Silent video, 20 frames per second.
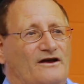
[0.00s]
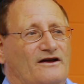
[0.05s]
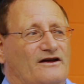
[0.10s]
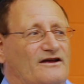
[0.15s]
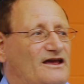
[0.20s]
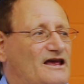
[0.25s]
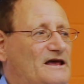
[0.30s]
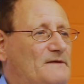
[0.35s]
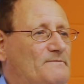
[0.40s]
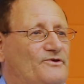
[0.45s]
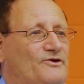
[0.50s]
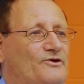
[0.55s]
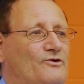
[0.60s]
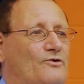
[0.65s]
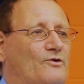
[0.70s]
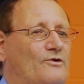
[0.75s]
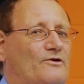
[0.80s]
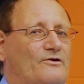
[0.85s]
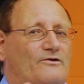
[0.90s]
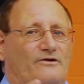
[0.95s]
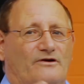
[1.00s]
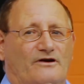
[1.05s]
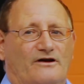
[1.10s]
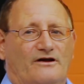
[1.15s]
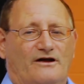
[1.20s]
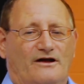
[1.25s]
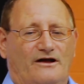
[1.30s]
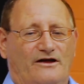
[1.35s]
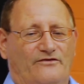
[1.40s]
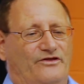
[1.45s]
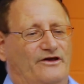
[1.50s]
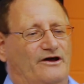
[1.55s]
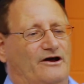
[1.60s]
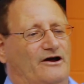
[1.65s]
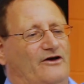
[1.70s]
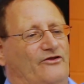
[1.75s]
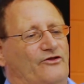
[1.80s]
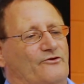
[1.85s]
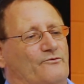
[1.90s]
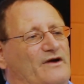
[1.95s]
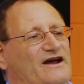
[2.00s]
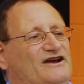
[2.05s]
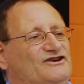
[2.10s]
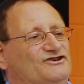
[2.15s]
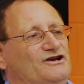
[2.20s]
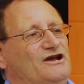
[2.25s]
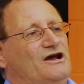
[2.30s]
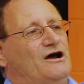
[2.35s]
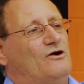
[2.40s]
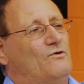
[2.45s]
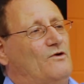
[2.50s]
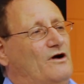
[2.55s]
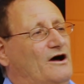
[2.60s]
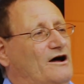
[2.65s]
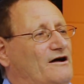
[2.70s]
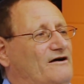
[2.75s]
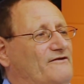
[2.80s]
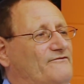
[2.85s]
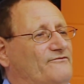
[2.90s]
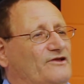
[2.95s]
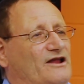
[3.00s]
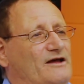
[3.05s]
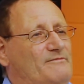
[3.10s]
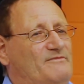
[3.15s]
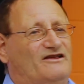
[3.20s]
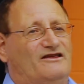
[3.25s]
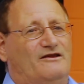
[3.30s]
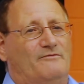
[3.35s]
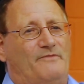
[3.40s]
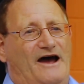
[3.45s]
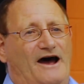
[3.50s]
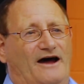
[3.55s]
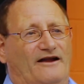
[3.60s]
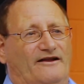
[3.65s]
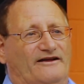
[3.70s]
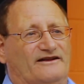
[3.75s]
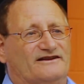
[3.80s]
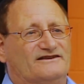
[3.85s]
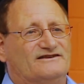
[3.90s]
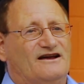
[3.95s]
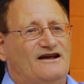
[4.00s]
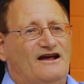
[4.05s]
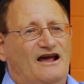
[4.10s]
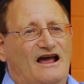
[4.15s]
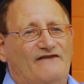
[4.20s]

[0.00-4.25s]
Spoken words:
keep your the ratio of limit to balance.